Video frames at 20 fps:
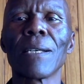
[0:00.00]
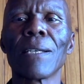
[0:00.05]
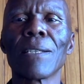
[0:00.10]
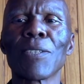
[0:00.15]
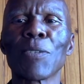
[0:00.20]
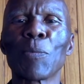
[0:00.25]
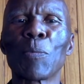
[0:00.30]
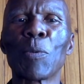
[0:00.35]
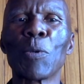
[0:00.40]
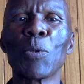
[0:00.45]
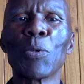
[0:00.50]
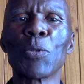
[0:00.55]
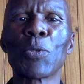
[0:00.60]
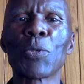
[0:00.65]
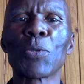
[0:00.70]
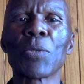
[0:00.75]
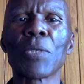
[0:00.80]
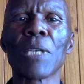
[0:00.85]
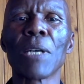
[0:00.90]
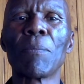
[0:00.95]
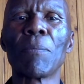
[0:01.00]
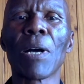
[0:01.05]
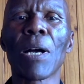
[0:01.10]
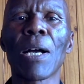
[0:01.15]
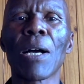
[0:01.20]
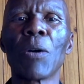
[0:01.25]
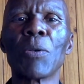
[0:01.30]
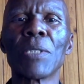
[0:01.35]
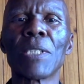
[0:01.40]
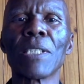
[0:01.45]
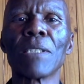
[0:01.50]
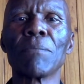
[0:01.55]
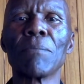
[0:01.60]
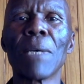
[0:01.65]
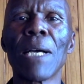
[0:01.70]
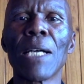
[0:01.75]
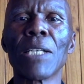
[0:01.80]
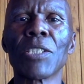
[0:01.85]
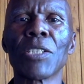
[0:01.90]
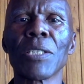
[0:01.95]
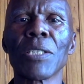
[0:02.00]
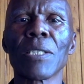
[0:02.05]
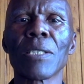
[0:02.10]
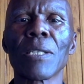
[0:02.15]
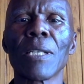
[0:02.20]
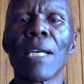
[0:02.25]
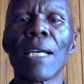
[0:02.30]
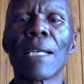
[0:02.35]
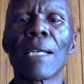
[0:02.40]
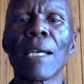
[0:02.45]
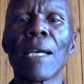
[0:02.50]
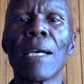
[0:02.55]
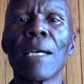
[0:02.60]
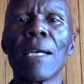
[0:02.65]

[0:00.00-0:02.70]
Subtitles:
as opposed to some accounting measures like